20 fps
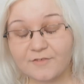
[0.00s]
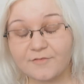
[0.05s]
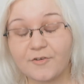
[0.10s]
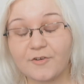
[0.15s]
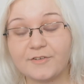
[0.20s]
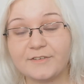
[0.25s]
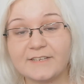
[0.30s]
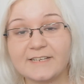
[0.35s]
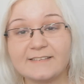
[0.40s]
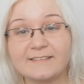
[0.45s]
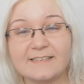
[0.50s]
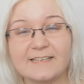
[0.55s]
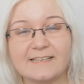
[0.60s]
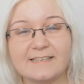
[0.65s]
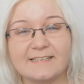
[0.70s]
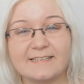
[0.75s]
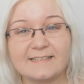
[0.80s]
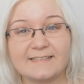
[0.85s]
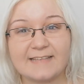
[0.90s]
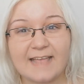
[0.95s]
For this
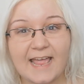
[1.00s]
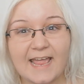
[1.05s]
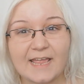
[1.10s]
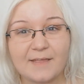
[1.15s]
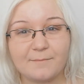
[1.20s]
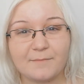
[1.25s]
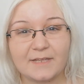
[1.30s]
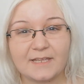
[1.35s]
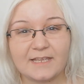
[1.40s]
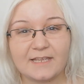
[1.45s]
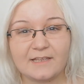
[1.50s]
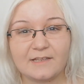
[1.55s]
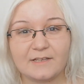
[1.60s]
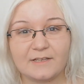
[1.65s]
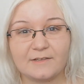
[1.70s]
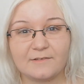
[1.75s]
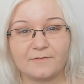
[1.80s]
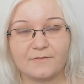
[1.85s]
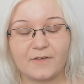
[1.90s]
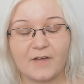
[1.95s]
is same
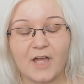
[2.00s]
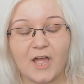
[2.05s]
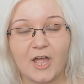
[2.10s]
if